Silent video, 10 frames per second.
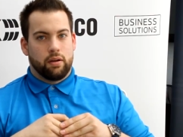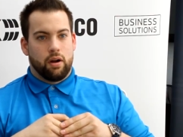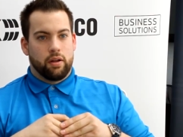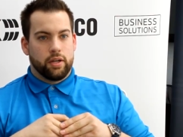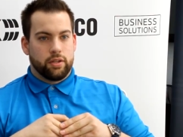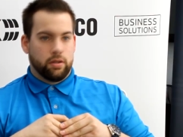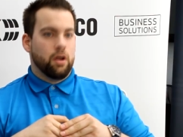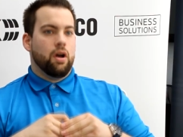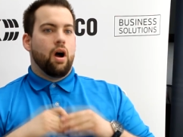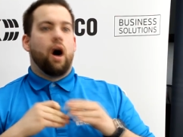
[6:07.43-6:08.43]
Are they
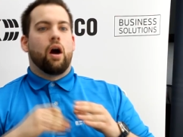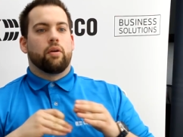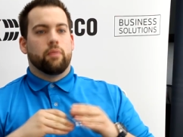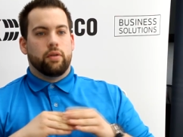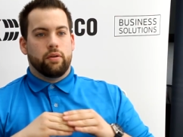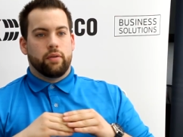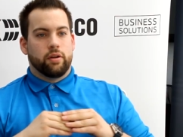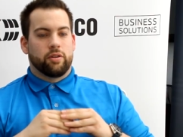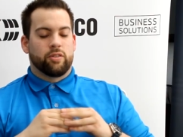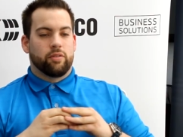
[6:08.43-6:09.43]
auto renewing
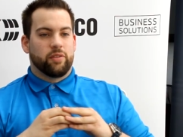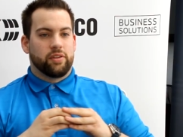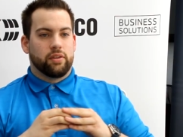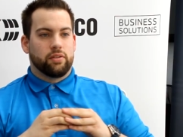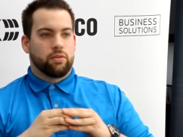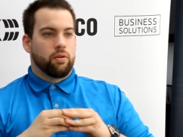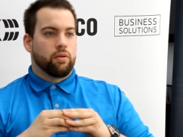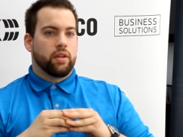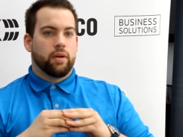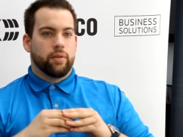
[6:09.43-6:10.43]
your services or are
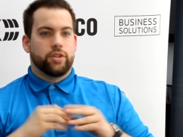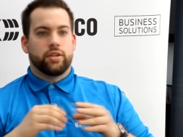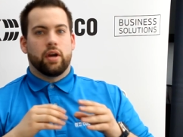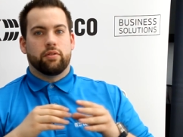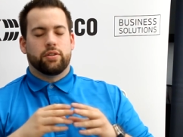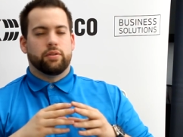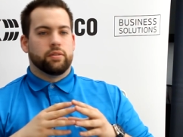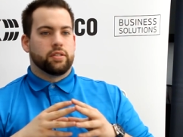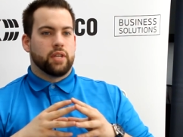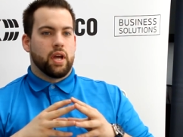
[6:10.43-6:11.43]
they reaching out to you and
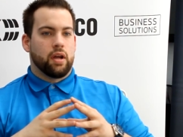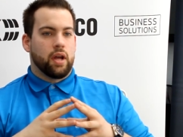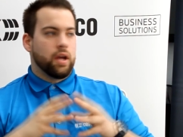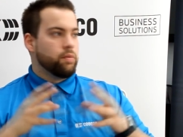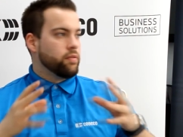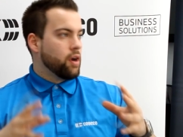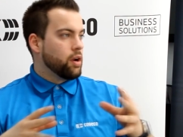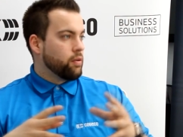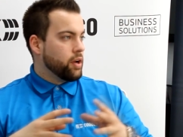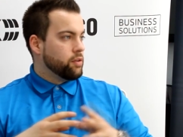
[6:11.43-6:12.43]
saying, hey, we've got a
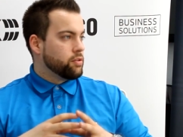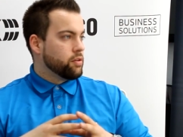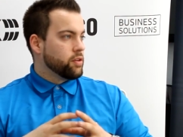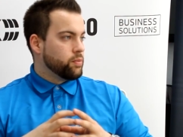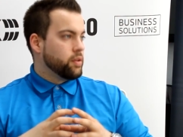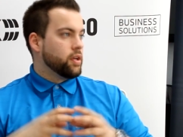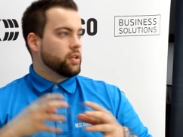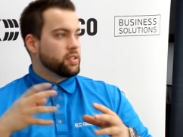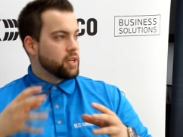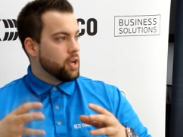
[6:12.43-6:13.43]
great new service, we think
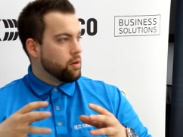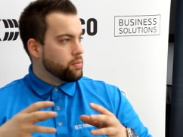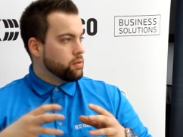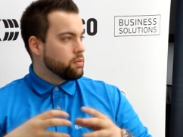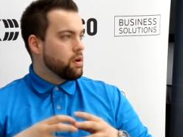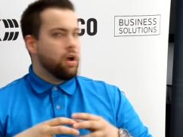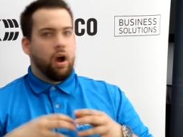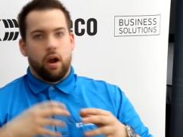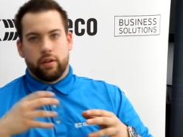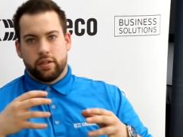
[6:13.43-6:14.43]
this can help you?
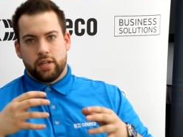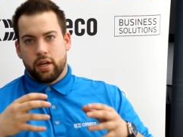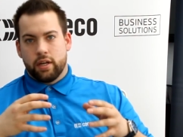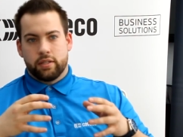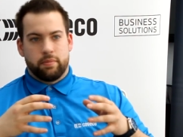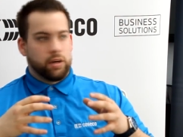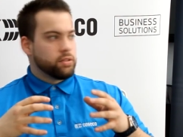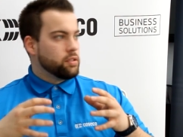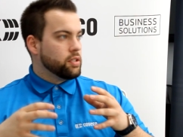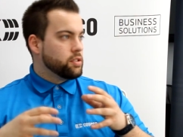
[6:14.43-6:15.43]
Are they sending
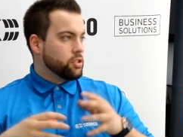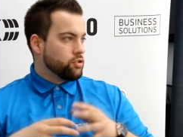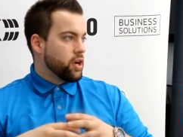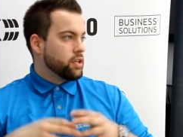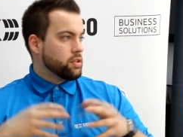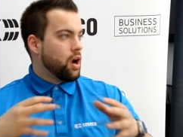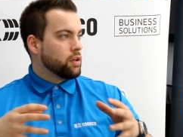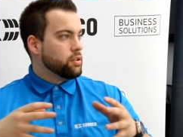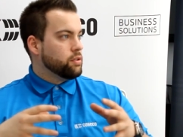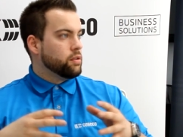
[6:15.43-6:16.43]
specialists to try and talk
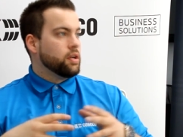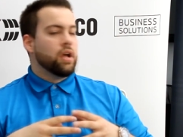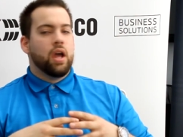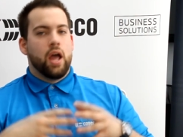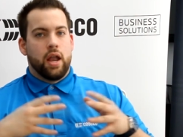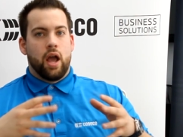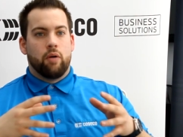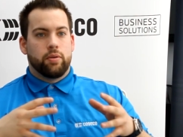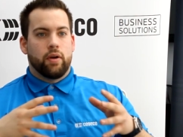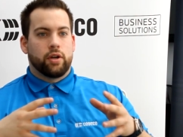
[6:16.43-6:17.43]
to you and, and help
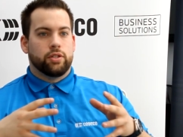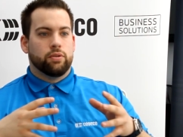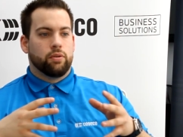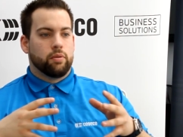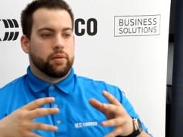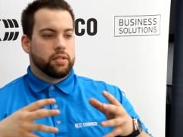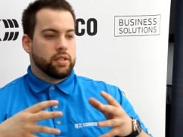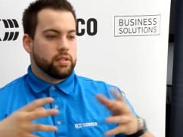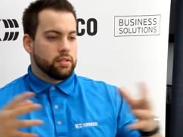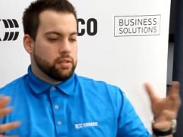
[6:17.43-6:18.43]
you actually grow your
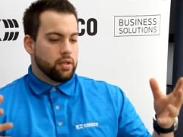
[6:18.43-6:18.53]
business?